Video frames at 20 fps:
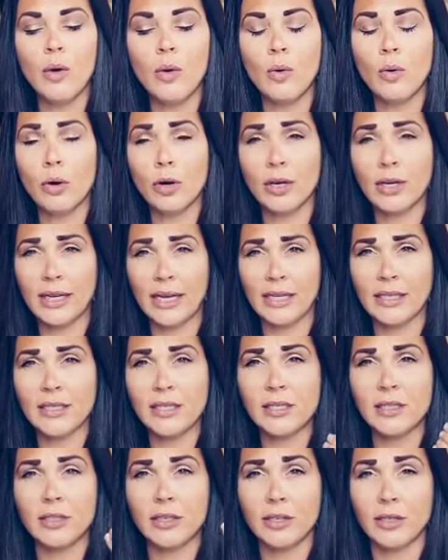Or
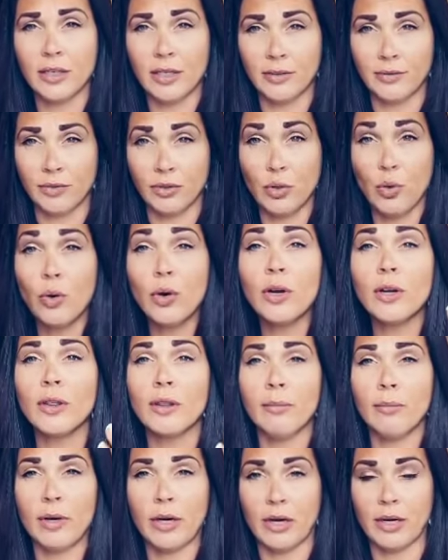Cancer, if you're
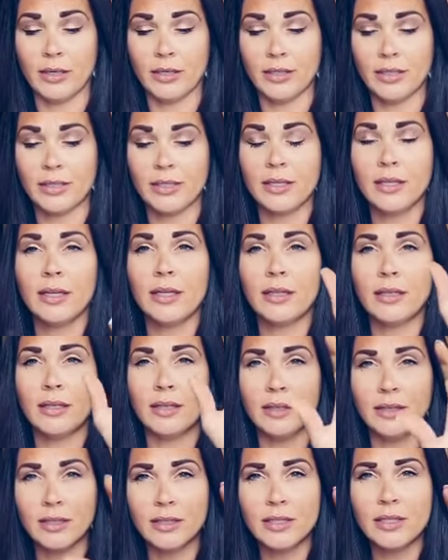the boss,
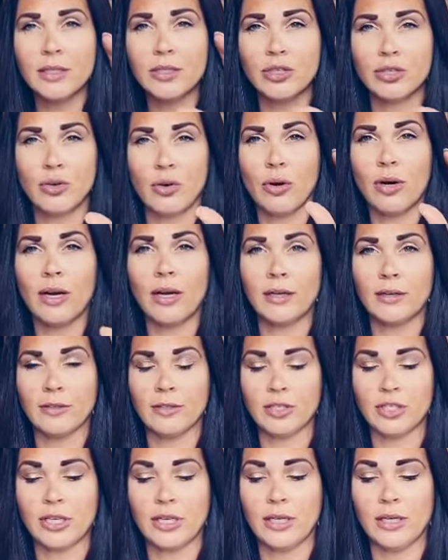then this is your
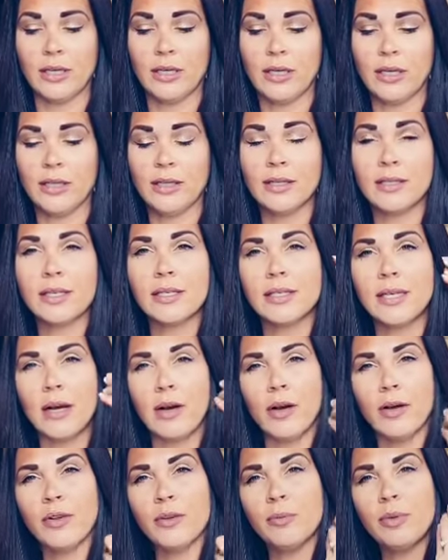energy. This is how
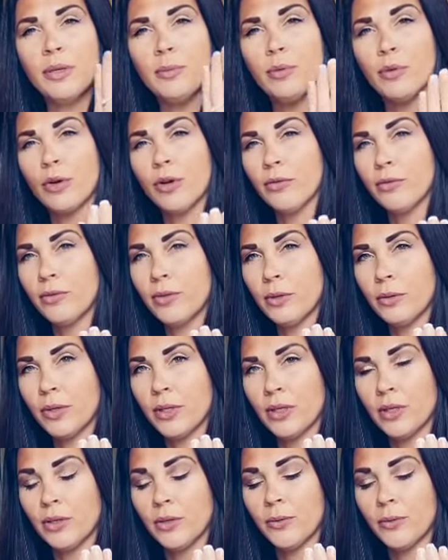other people are
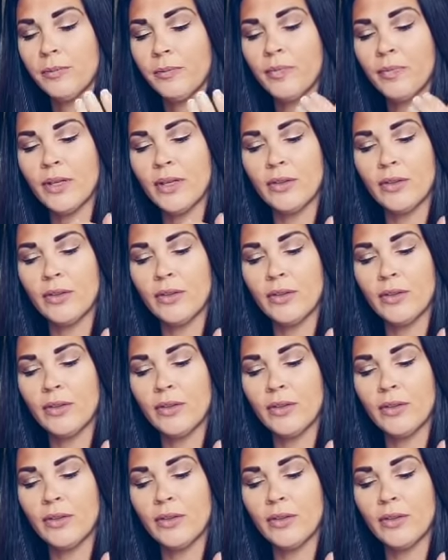viewing you.